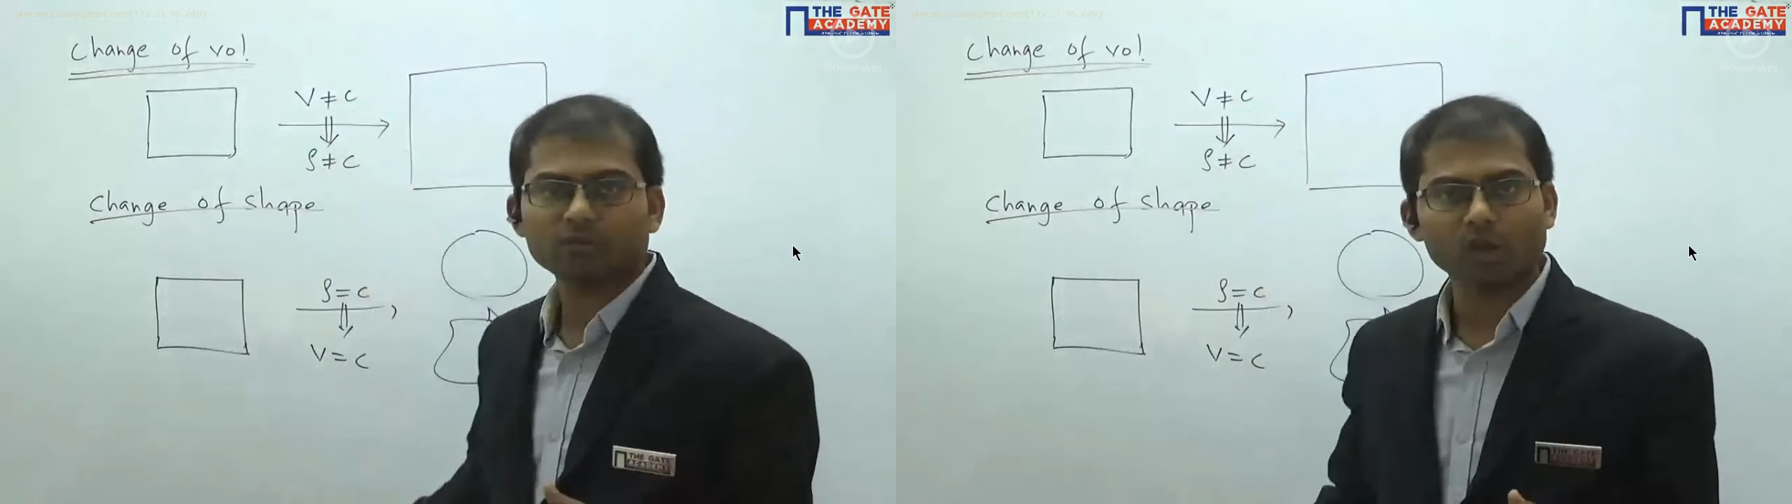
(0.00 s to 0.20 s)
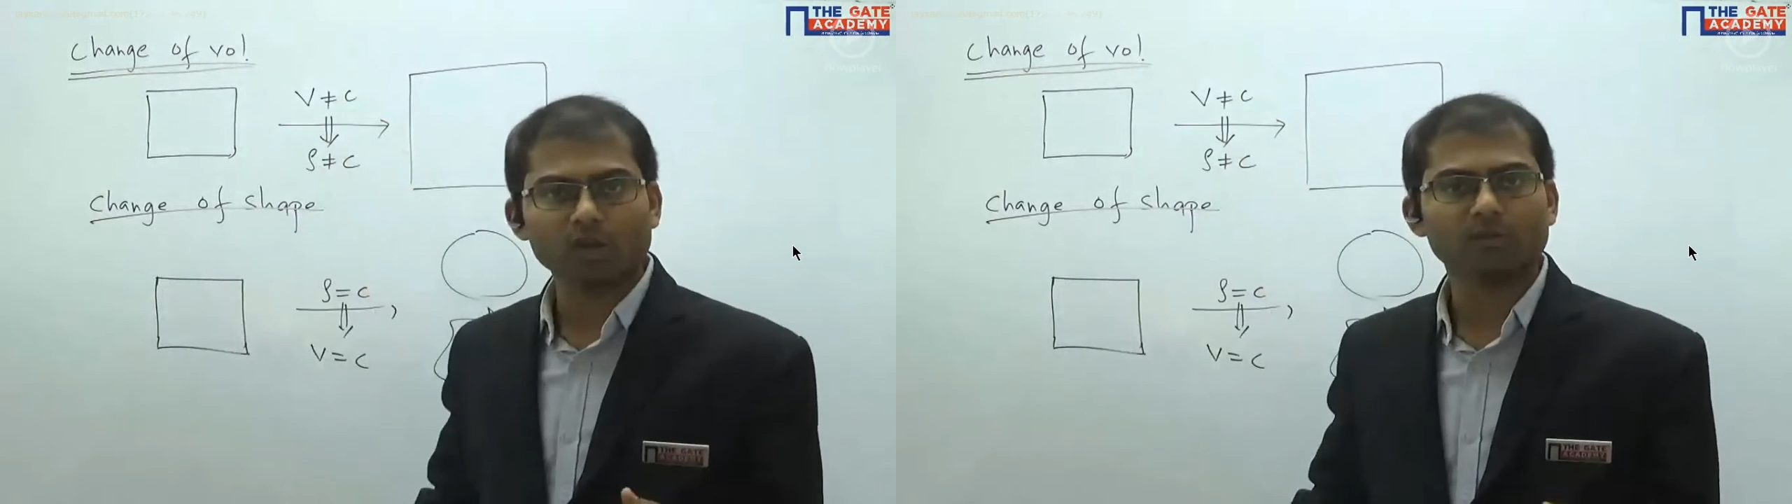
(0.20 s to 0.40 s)
of
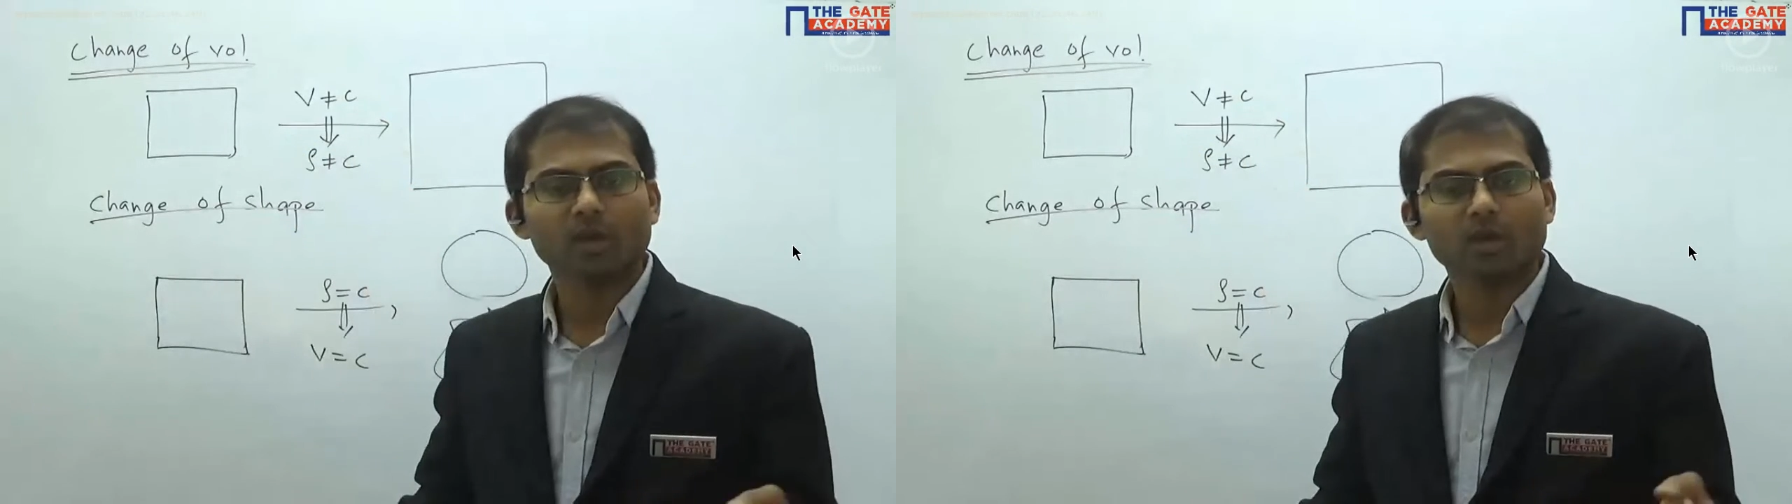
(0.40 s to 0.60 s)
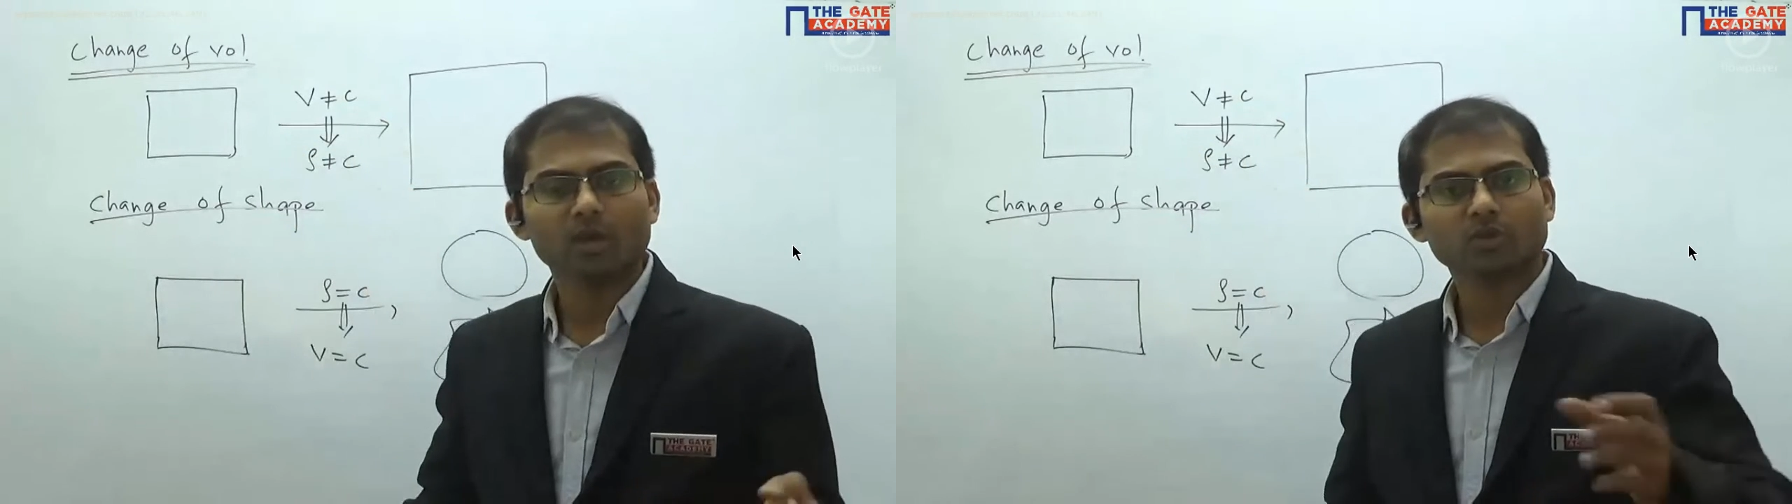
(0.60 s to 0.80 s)
volume.
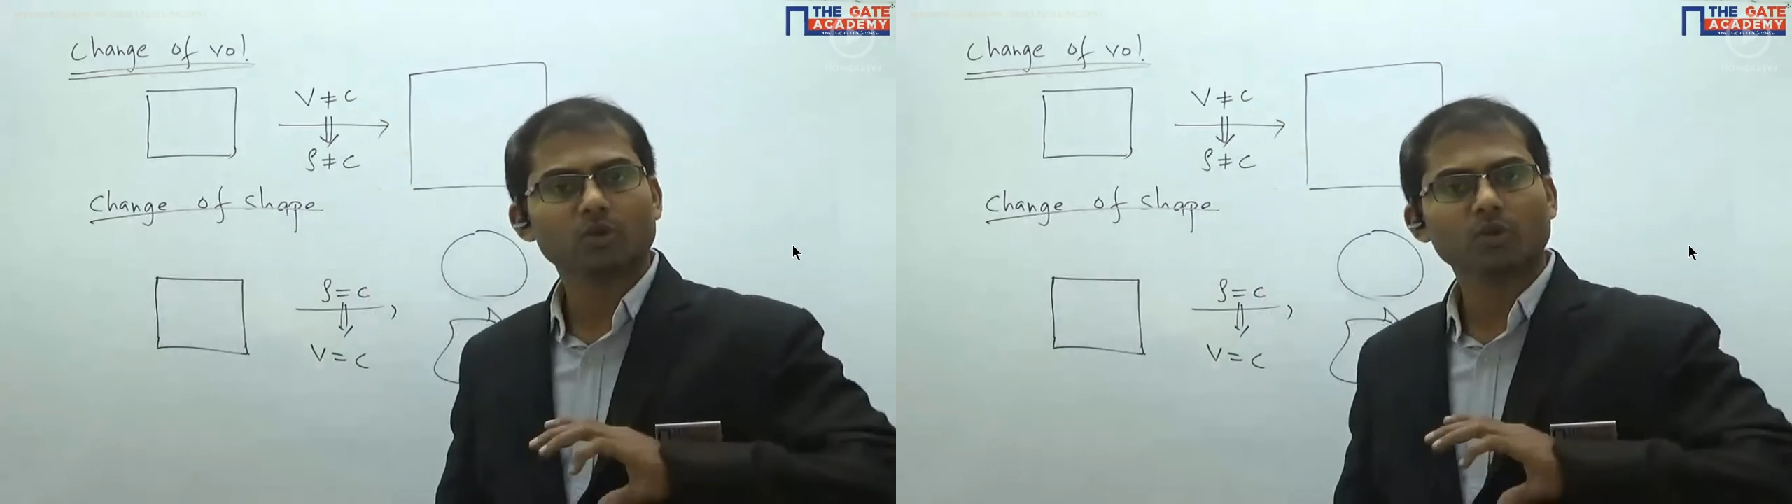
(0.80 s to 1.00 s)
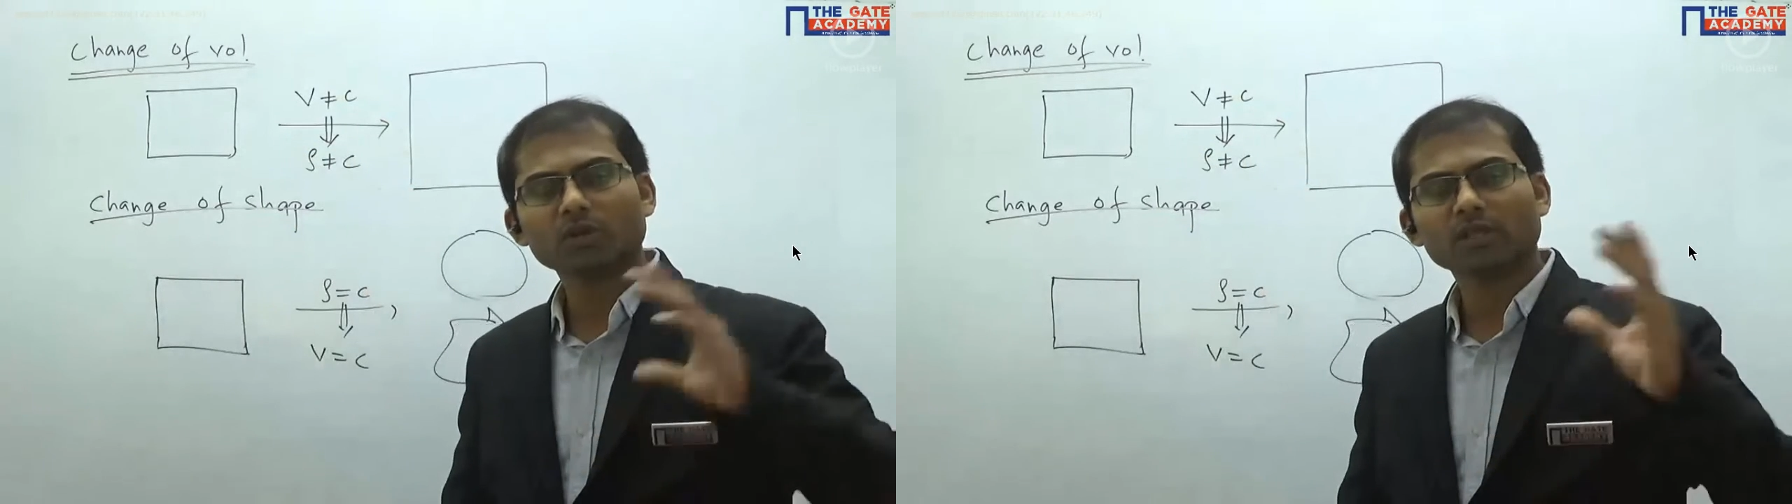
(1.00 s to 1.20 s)
So
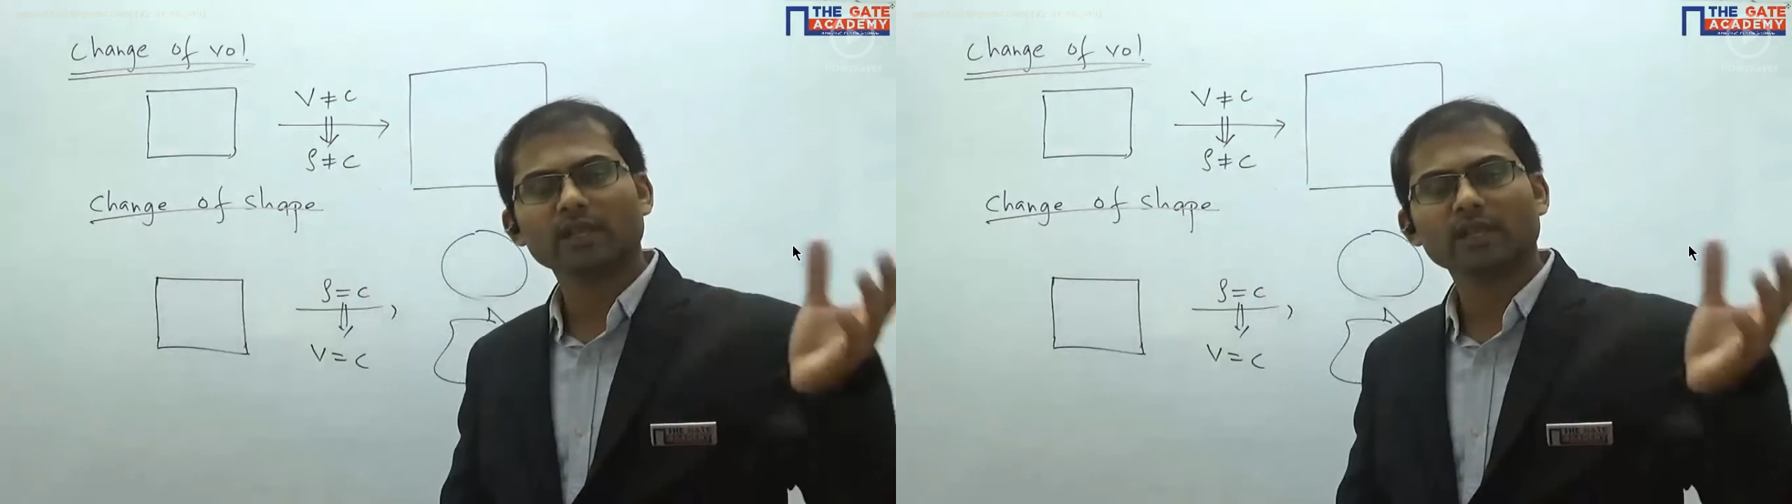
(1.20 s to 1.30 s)
don't